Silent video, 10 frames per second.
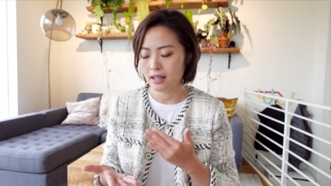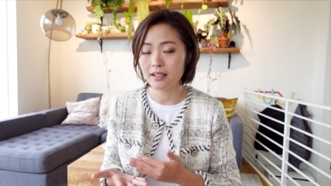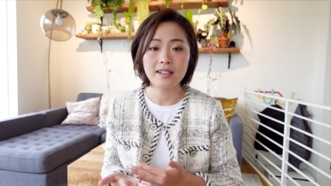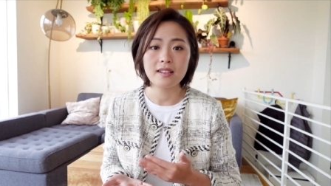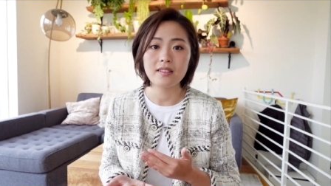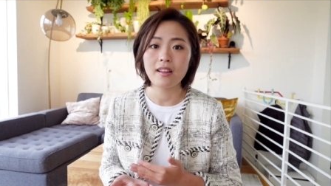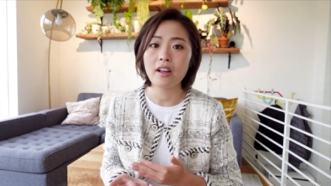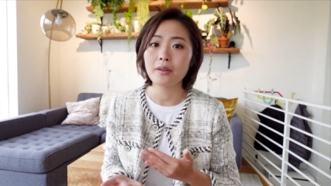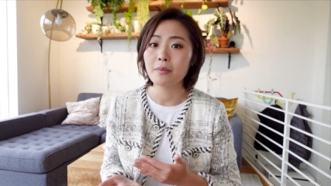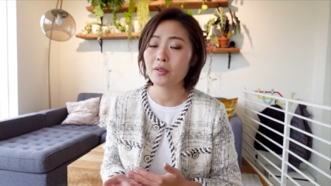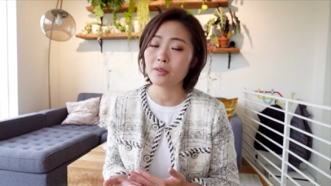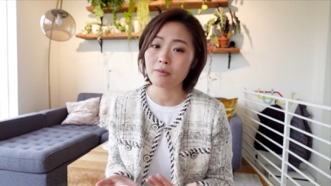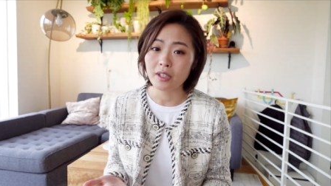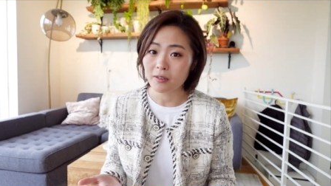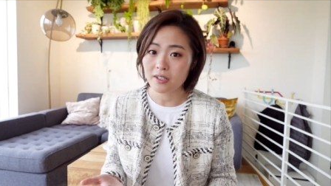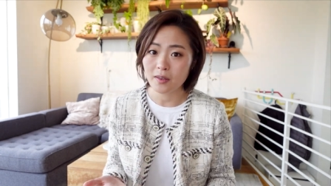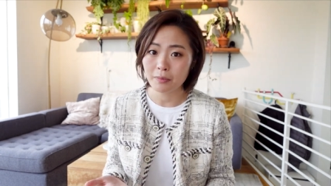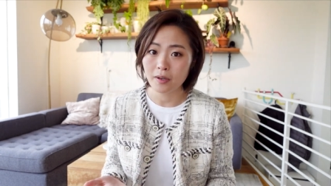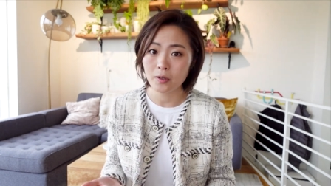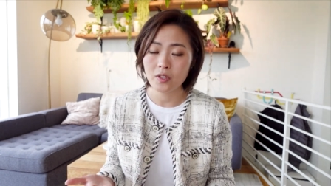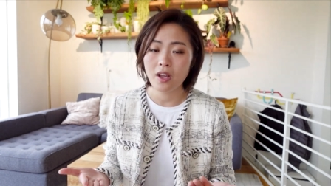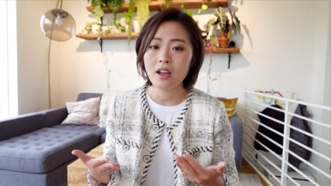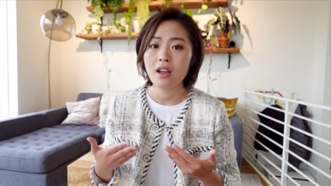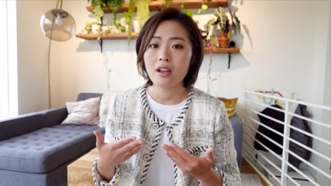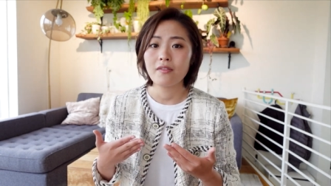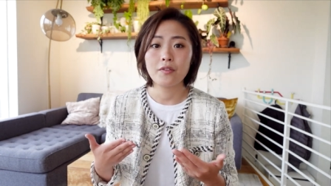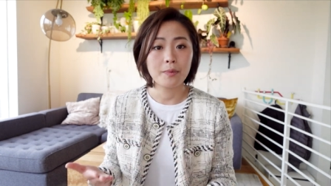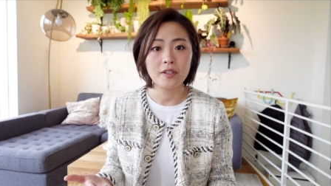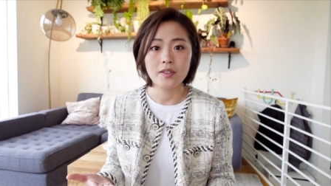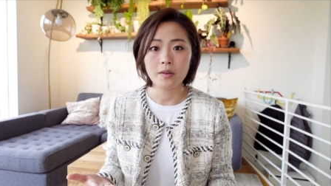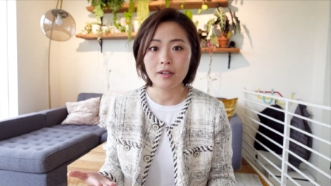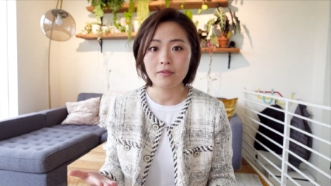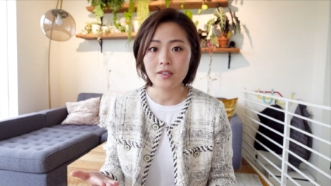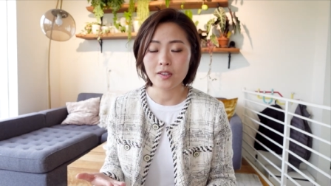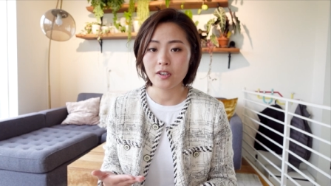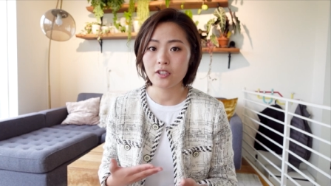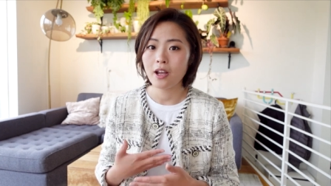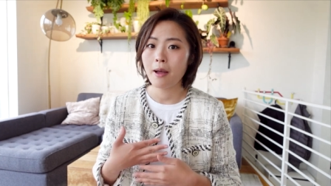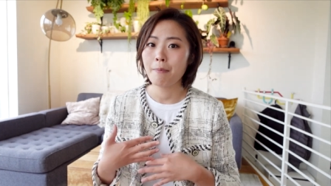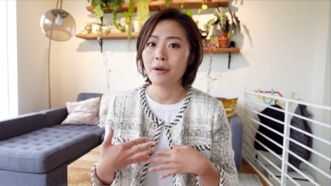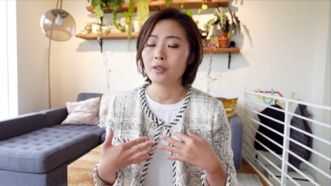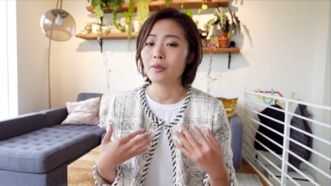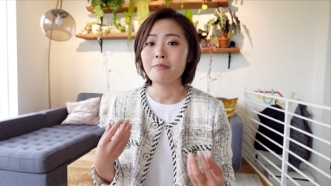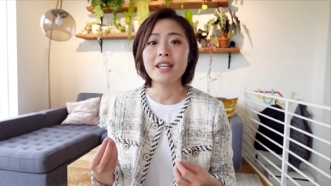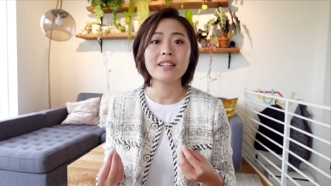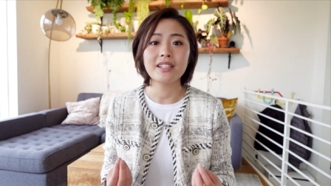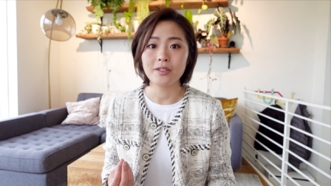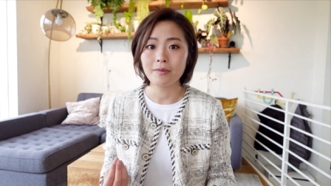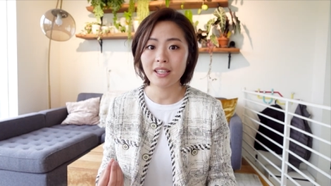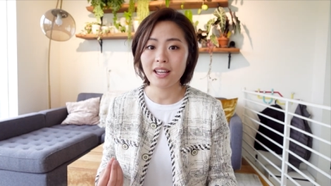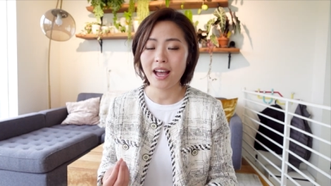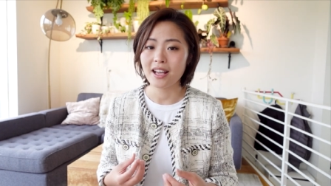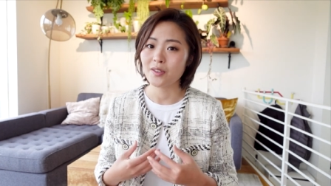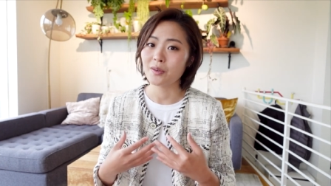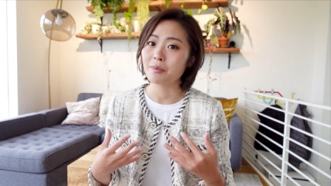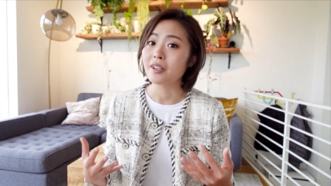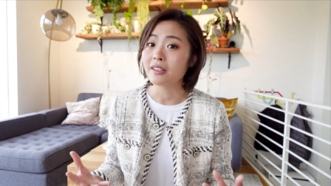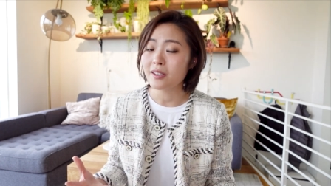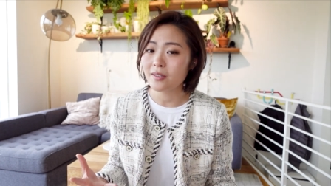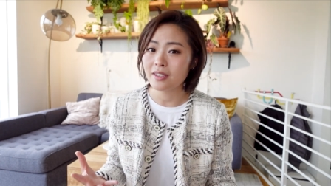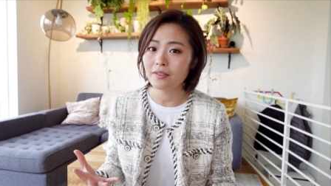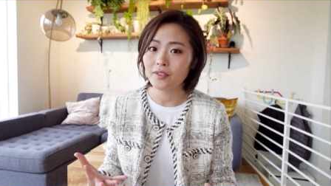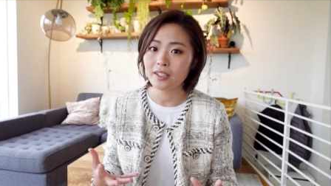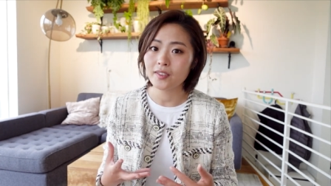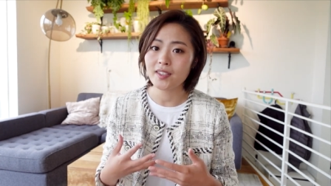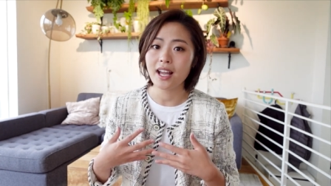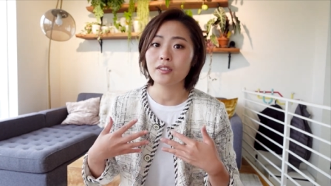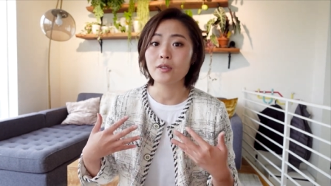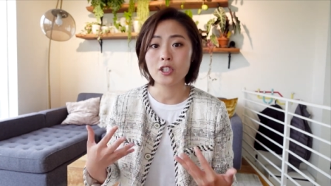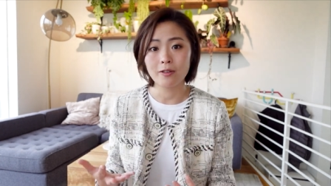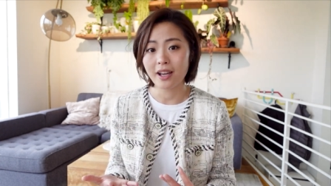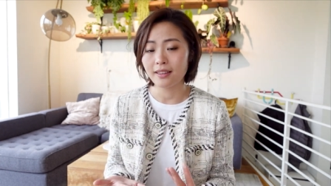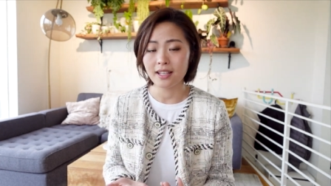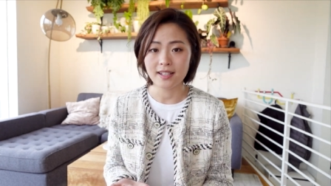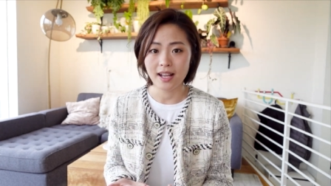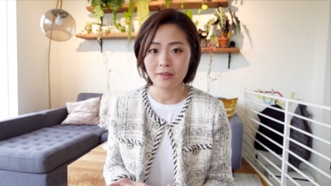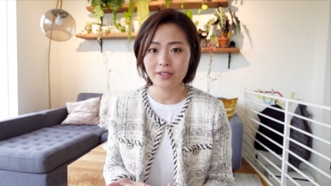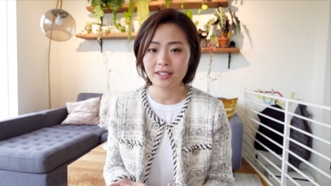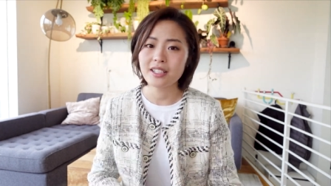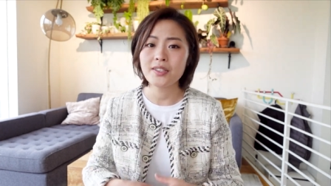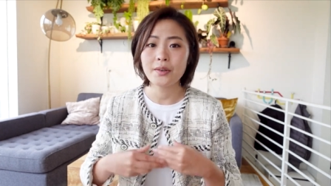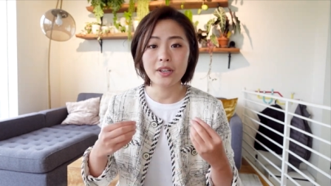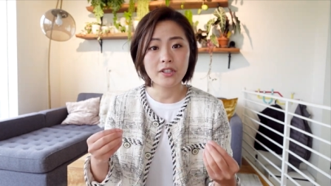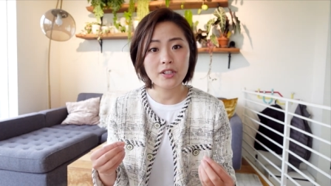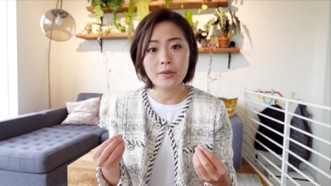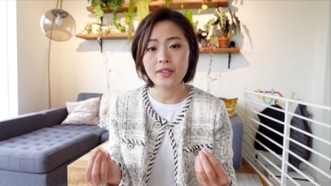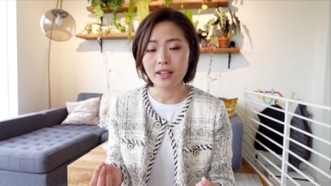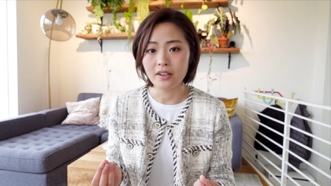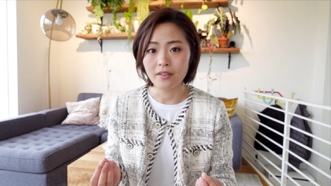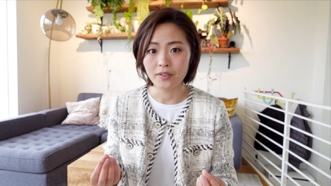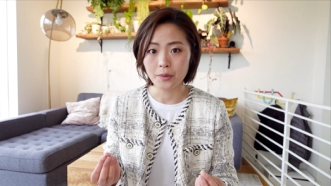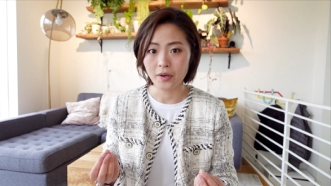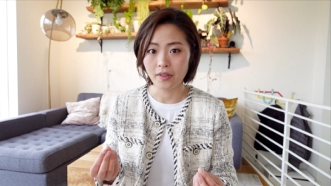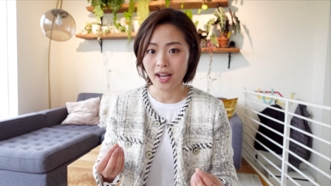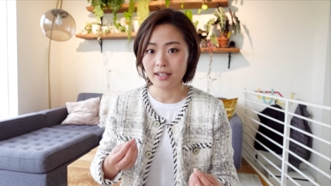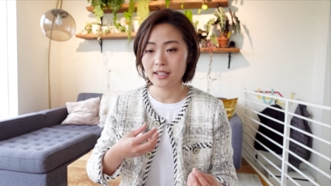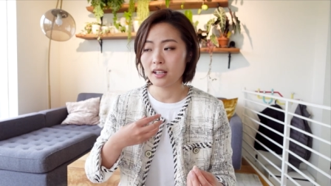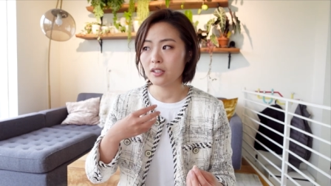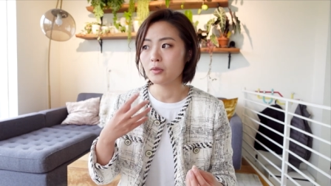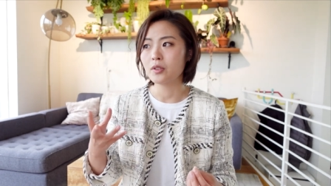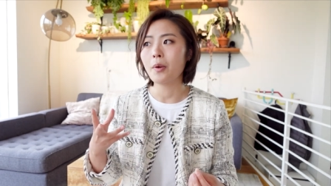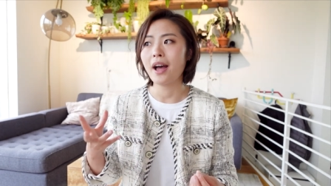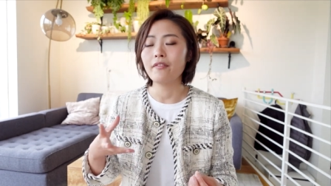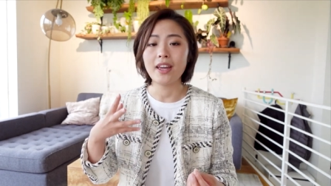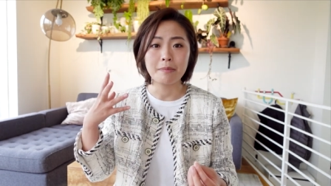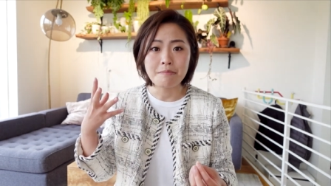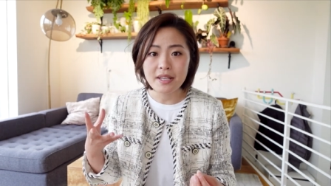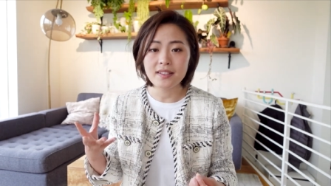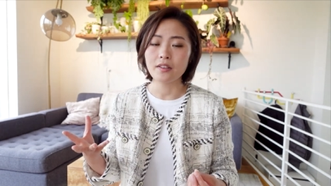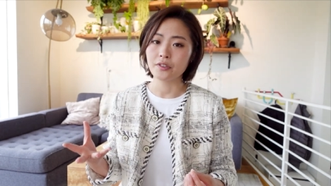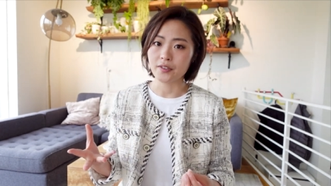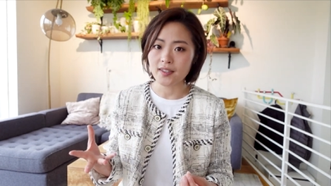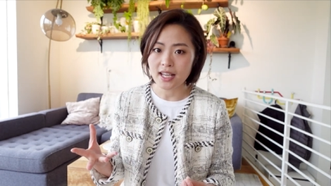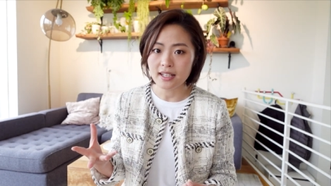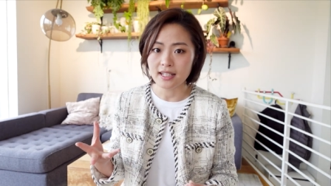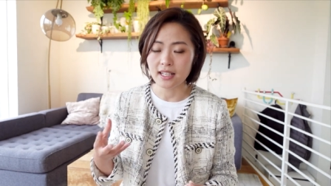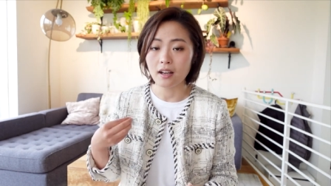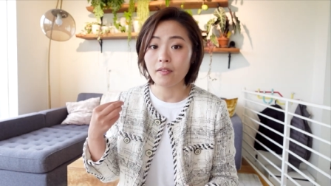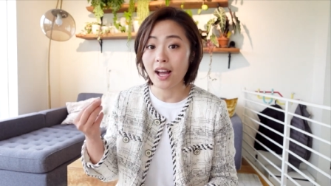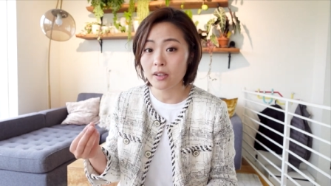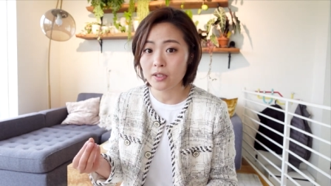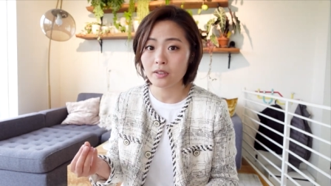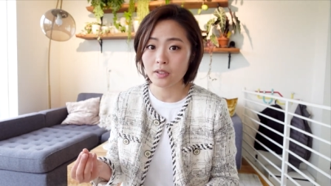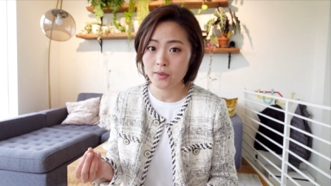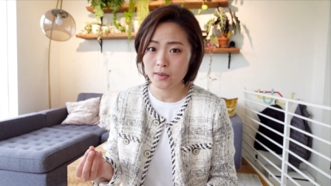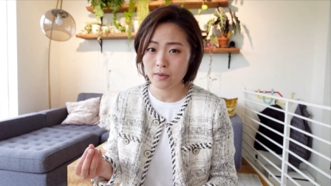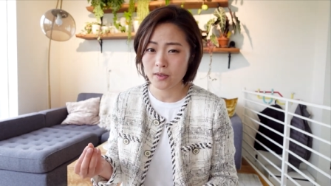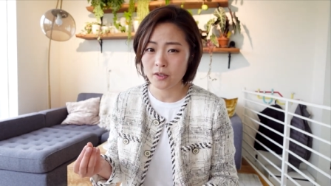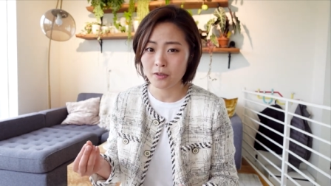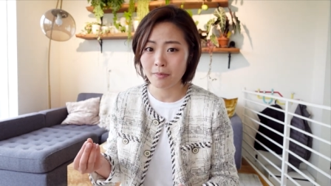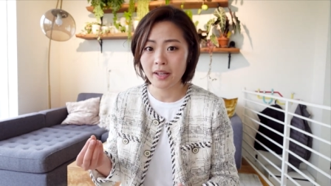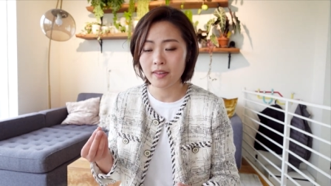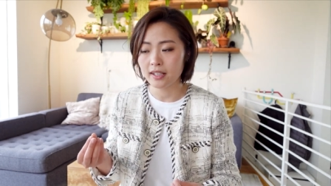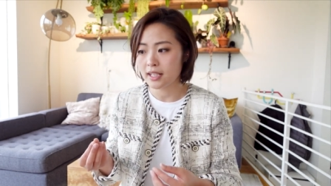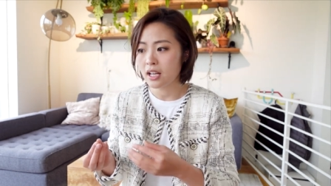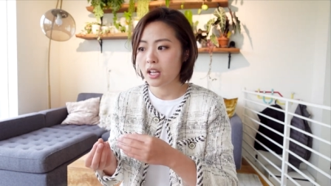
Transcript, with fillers: this is not the most rigorous approach for persona research, but you are mainly doing it as you're pretty new to the field and you're trying things out. So it shows the interviewer that you don't have a misunderstanding of how to use a research method.